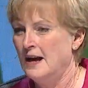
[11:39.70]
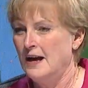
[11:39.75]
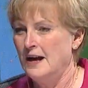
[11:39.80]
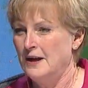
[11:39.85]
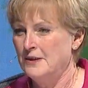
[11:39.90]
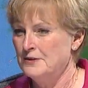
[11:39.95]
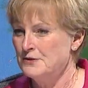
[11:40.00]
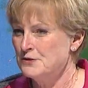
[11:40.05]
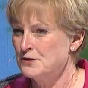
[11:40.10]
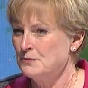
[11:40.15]

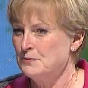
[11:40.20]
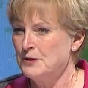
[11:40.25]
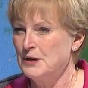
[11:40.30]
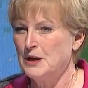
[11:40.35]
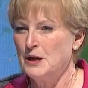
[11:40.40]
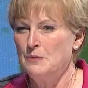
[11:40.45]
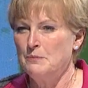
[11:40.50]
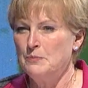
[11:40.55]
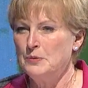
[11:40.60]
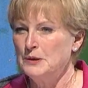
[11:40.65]
Others will be
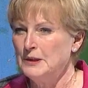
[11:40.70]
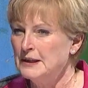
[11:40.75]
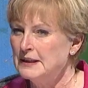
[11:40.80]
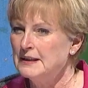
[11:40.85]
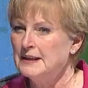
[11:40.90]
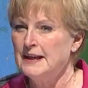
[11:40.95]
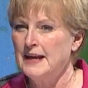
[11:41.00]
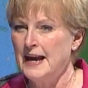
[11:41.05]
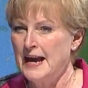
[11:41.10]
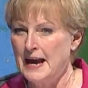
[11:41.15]

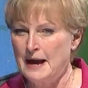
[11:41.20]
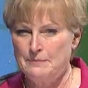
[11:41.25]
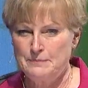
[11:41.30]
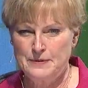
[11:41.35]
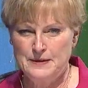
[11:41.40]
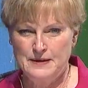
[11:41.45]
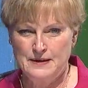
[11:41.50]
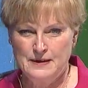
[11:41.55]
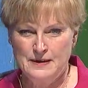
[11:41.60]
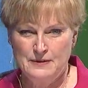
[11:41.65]
completely
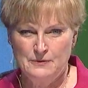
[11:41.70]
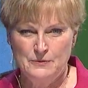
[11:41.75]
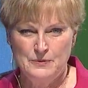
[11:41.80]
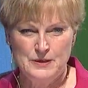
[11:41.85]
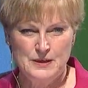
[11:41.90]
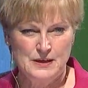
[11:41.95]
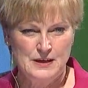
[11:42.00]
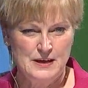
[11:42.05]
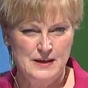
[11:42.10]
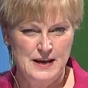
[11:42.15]
happy
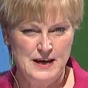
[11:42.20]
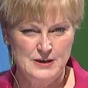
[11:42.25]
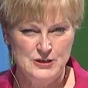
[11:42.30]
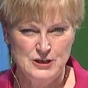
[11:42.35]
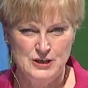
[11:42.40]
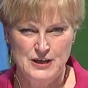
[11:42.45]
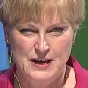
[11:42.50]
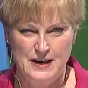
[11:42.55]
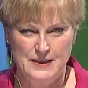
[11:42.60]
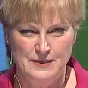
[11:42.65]
with a
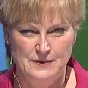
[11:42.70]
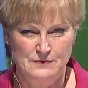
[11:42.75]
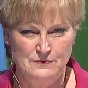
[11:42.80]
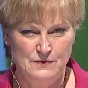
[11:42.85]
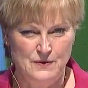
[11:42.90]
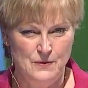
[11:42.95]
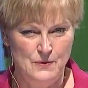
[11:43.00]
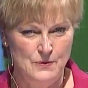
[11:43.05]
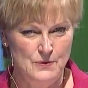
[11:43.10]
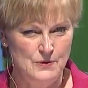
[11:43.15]
connection on the
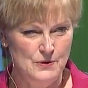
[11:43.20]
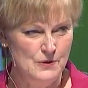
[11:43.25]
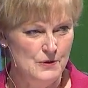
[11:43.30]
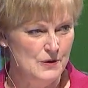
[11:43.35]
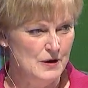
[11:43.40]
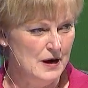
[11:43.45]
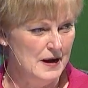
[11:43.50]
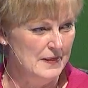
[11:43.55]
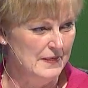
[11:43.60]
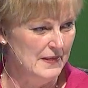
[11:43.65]
phone
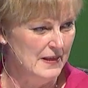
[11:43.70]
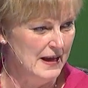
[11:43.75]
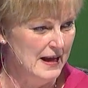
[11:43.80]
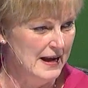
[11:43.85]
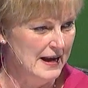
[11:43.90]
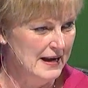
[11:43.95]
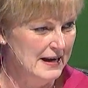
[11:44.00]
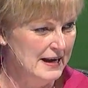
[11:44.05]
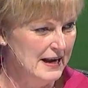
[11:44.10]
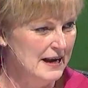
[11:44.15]
or
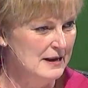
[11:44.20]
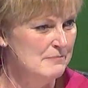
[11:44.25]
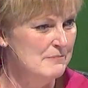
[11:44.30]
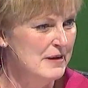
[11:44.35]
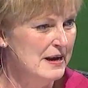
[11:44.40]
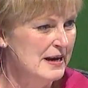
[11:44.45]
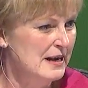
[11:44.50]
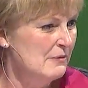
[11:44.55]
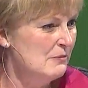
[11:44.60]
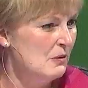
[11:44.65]
online, and
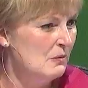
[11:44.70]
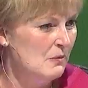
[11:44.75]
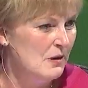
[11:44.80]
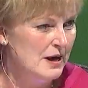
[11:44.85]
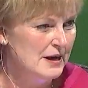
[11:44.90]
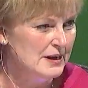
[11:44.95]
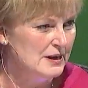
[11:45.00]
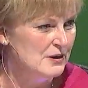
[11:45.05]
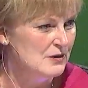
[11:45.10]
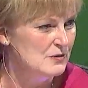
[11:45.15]
many will
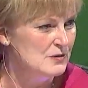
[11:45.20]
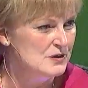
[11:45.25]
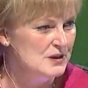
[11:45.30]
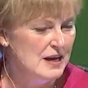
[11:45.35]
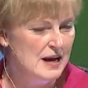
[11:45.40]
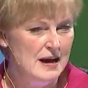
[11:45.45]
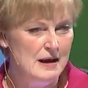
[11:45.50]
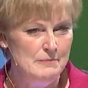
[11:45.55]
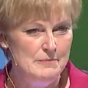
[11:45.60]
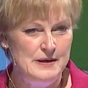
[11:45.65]
want to use
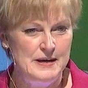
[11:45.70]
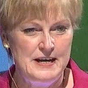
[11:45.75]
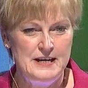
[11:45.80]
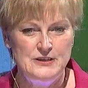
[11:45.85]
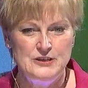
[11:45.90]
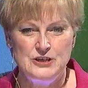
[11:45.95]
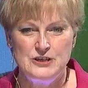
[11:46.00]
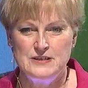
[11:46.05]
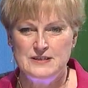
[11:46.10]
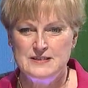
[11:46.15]

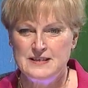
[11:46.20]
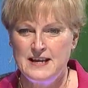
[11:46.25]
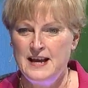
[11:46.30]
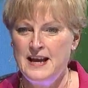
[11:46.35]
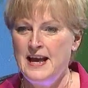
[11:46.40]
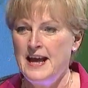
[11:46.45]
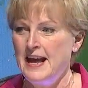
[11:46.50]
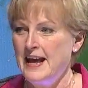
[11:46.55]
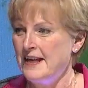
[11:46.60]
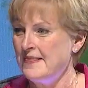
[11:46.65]
combinations.
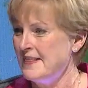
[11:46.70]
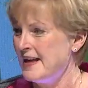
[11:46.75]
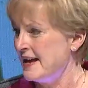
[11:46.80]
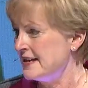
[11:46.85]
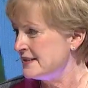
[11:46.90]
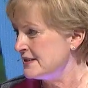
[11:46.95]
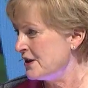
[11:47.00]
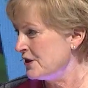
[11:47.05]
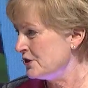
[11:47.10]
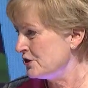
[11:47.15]
And
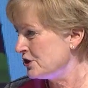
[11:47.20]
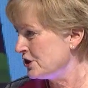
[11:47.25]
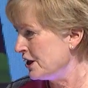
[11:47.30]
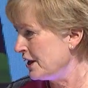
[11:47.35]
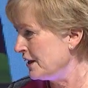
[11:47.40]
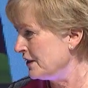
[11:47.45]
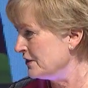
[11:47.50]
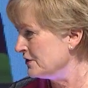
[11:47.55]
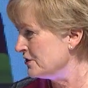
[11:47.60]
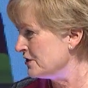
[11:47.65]
that's our
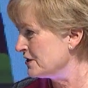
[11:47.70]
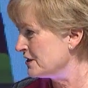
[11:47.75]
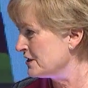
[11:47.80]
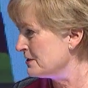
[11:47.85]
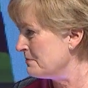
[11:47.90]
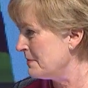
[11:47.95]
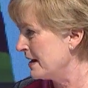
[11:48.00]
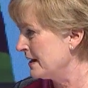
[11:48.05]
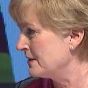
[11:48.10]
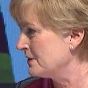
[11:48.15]
challenge, is to
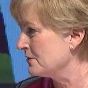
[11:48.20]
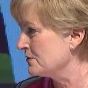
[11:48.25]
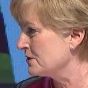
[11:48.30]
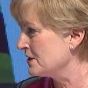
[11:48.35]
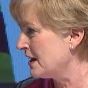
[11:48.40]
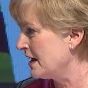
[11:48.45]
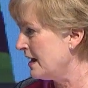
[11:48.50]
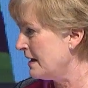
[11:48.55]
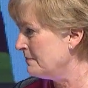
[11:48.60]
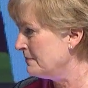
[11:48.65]
make those
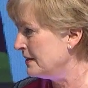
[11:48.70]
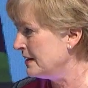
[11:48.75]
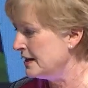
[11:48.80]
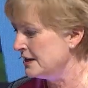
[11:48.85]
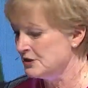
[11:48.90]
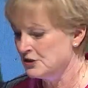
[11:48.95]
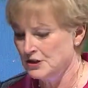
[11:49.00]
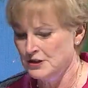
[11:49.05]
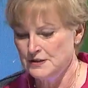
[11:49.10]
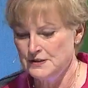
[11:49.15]

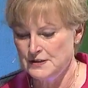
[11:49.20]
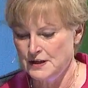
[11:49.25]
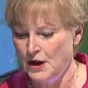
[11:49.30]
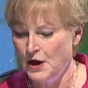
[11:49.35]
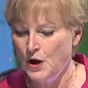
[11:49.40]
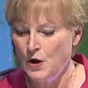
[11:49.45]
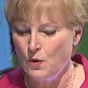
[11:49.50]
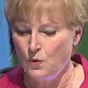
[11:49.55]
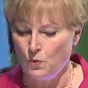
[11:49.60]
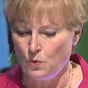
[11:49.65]
combinations
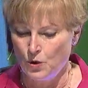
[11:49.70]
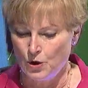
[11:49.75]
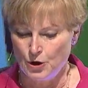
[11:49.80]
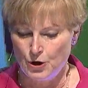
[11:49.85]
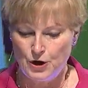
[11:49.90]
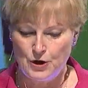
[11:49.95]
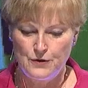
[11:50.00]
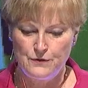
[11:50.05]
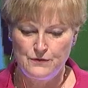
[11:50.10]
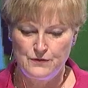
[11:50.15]

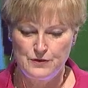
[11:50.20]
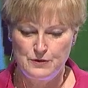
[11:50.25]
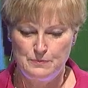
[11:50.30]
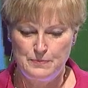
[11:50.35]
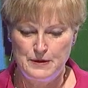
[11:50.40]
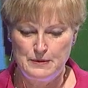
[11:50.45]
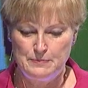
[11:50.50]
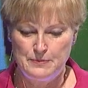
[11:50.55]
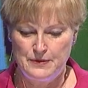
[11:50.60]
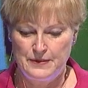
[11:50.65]
work for the
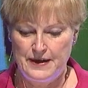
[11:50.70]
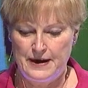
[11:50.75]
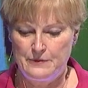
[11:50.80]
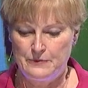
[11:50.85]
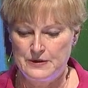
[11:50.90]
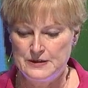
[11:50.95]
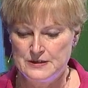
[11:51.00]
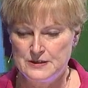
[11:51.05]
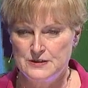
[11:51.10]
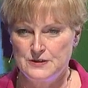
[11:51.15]
people that
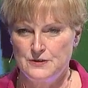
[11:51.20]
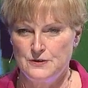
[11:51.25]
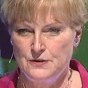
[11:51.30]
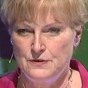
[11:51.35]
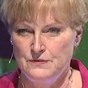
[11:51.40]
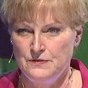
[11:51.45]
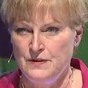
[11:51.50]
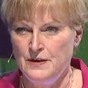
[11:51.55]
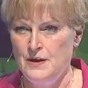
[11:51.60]
we serve.